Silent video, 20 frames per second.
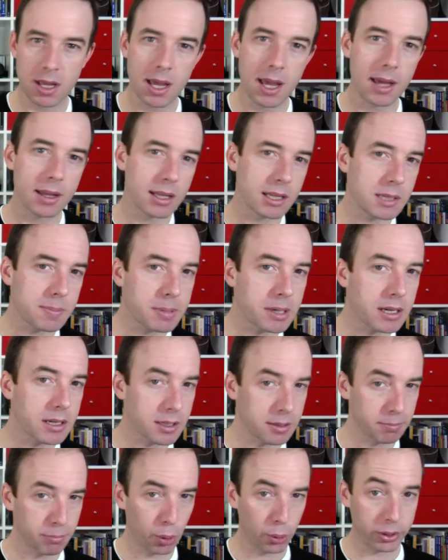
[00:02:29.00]
That's because in
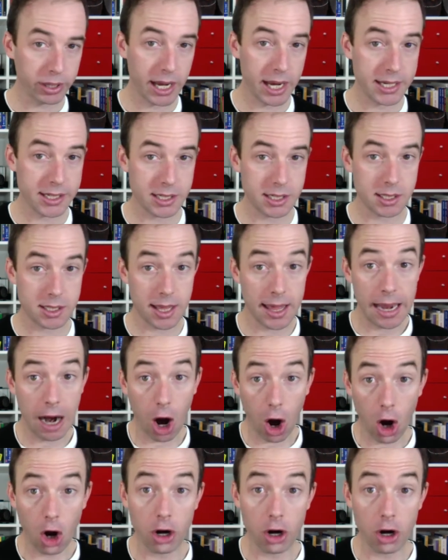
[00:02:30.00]
both cases they are